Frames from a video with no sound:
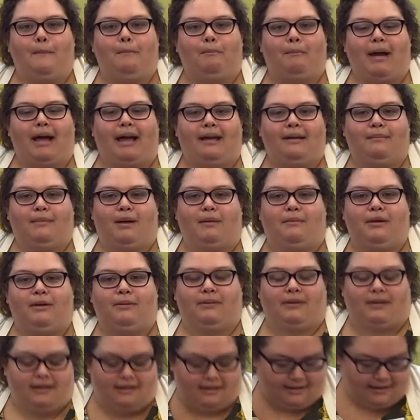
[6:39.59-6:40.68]
my mummy will
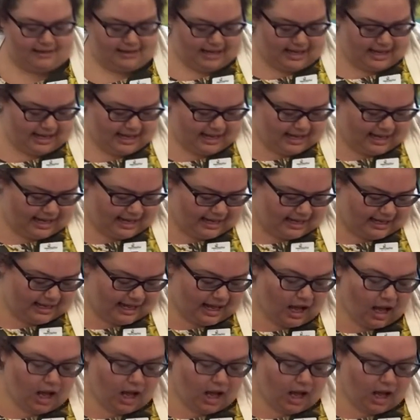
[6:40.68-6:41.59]
say,